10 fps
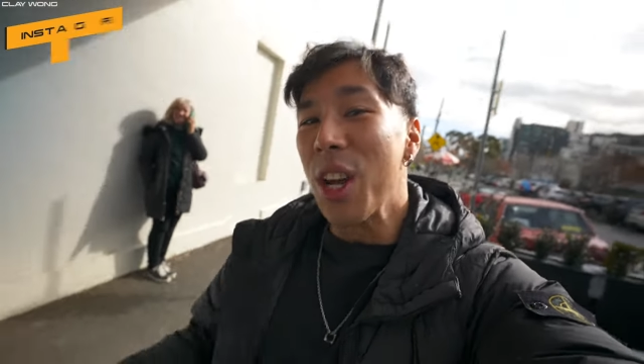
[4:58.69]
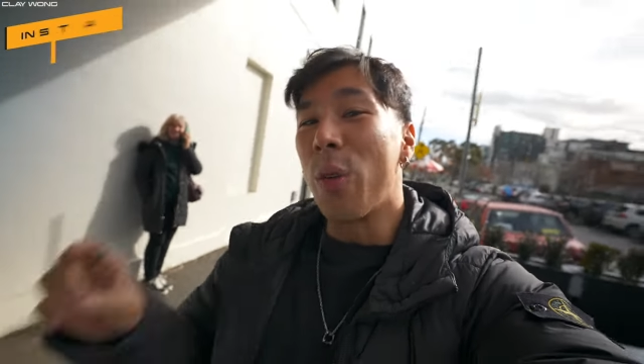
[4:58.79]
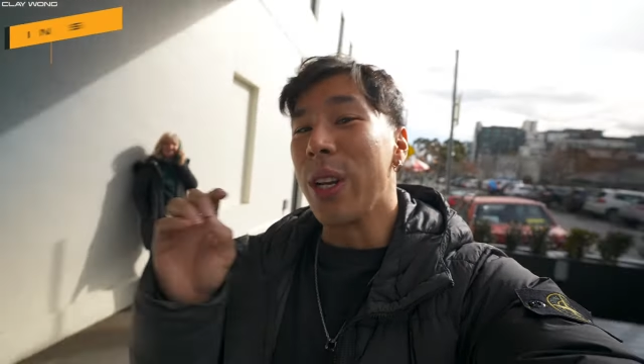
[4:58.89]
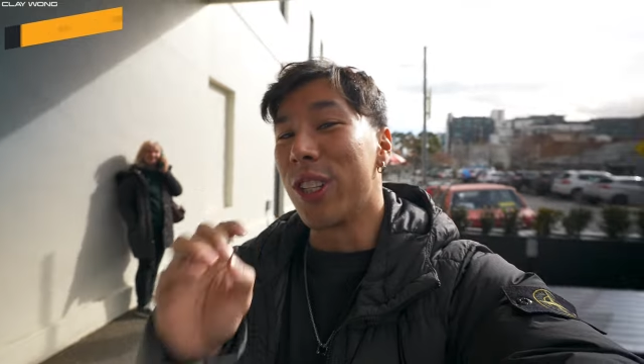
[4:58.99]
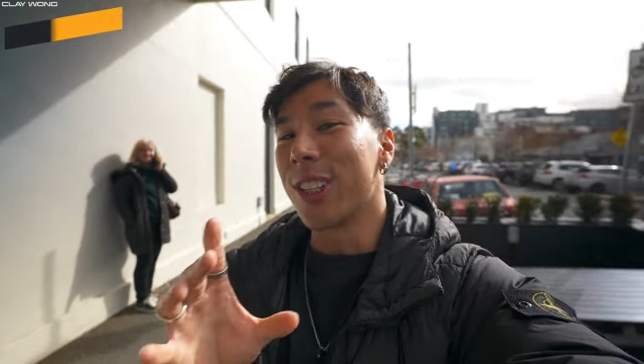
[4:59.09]

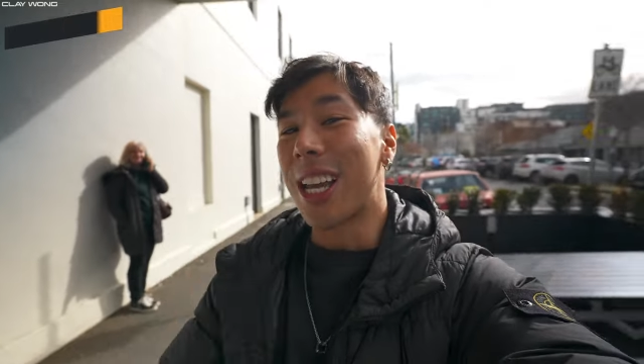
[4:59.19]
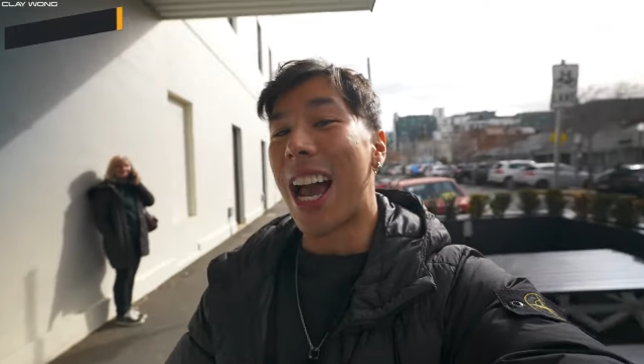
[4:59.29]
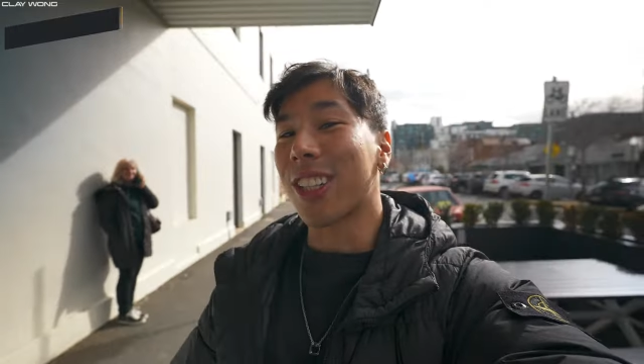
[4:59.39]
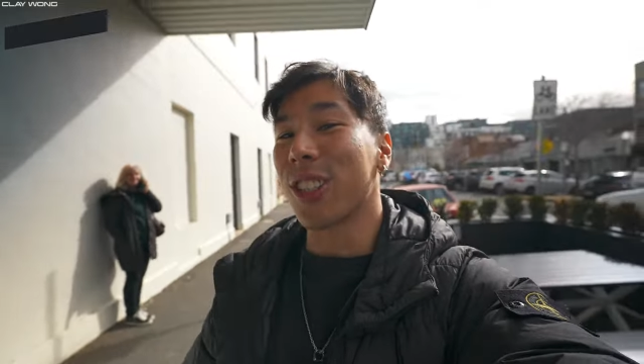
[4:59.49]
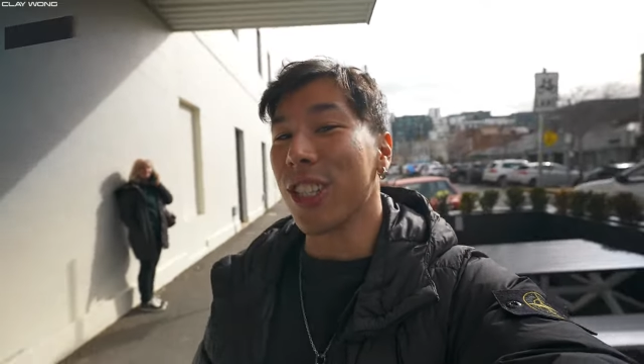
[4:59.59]
We just
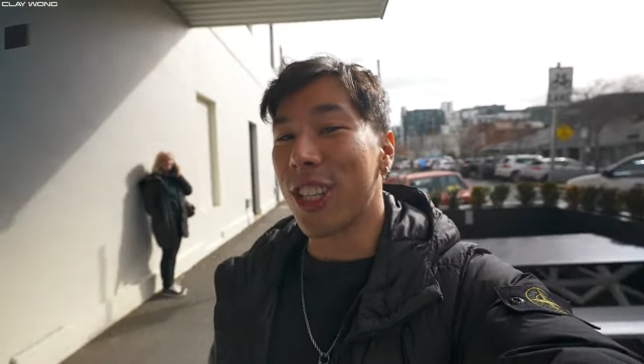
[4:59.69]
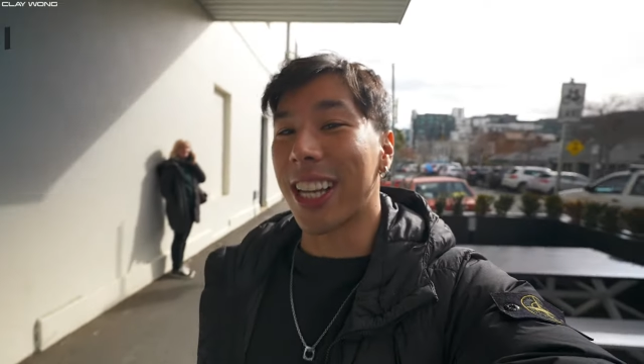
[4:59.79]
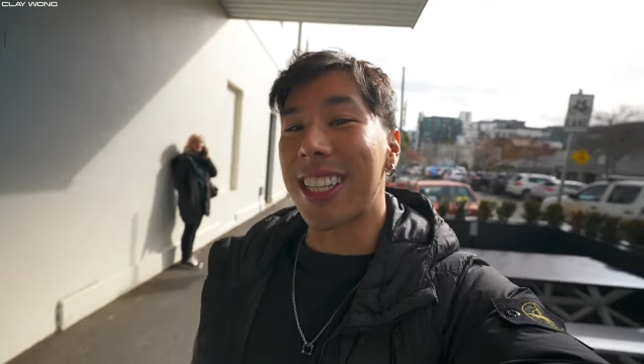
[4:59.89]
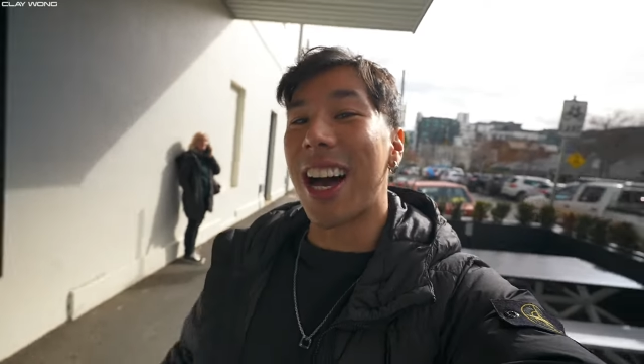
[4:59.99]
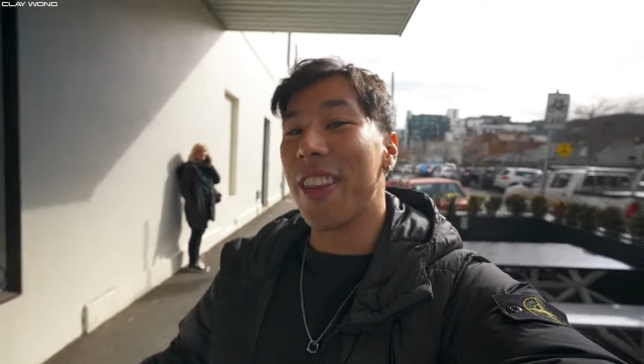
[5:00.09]
actually
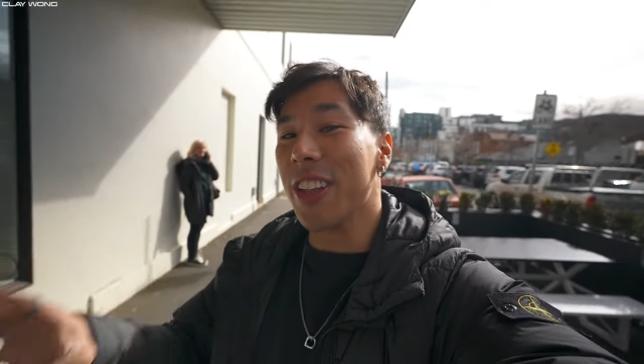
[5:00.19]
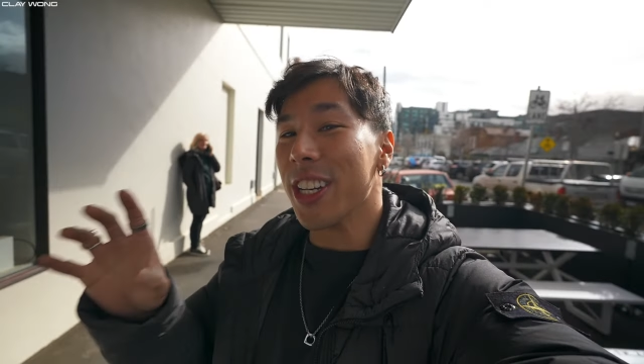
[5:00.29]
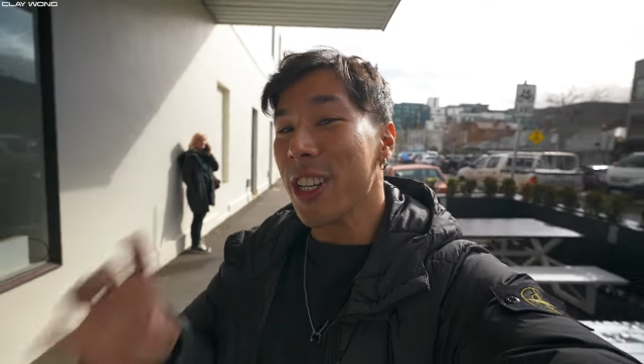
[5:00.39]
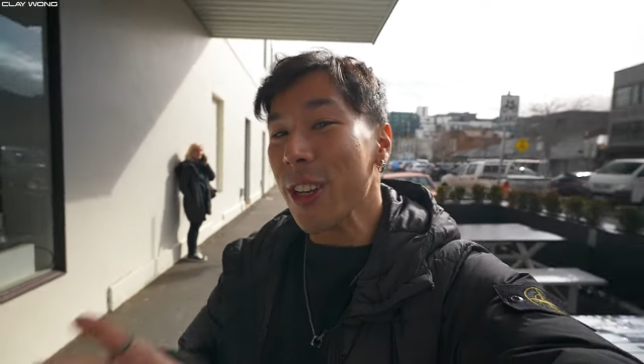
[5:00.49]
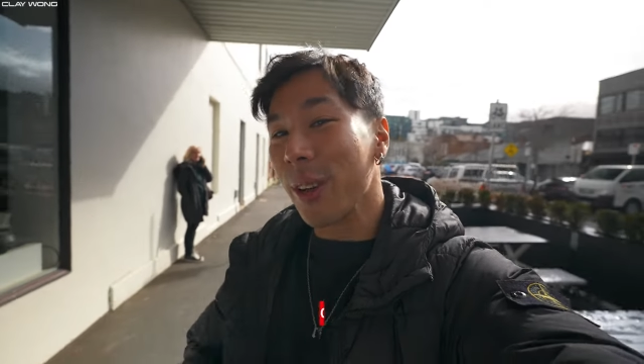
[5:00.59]
checked out the
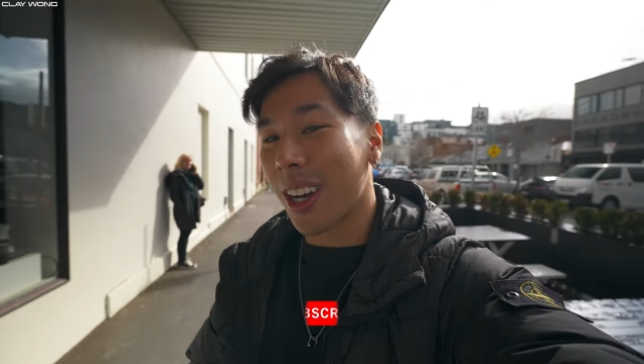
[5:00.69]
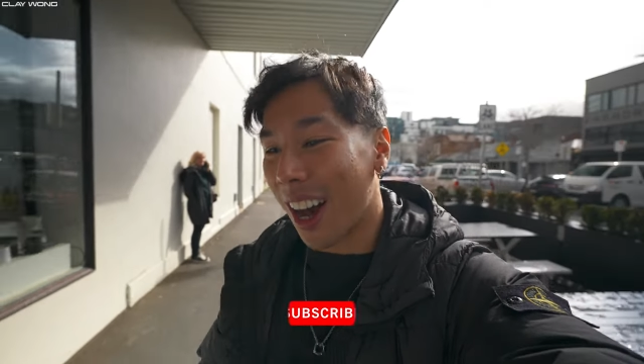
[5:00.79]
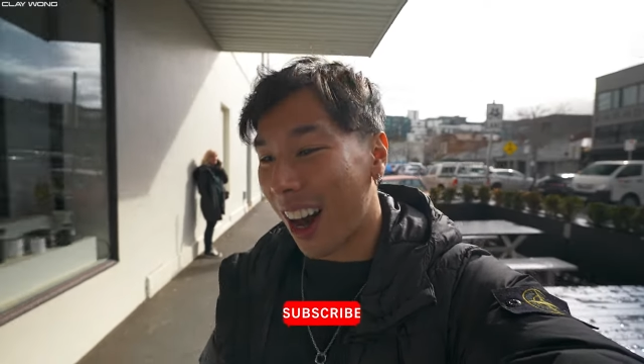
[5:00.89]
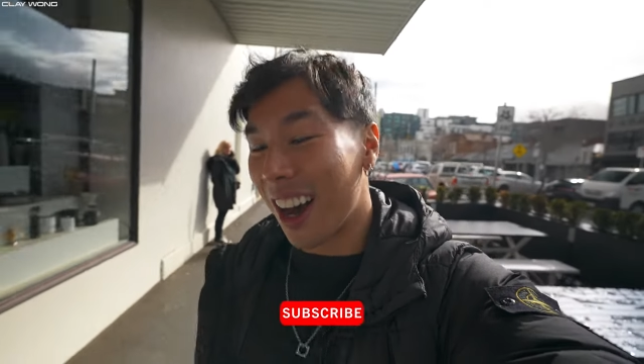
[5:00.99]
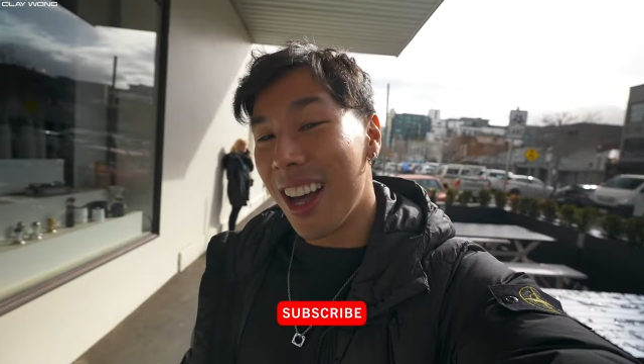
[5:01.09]
new
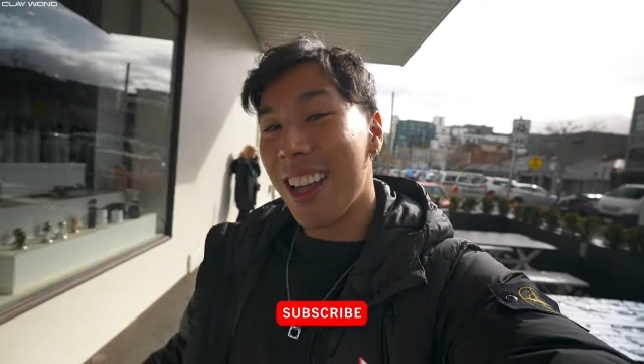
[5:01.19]
car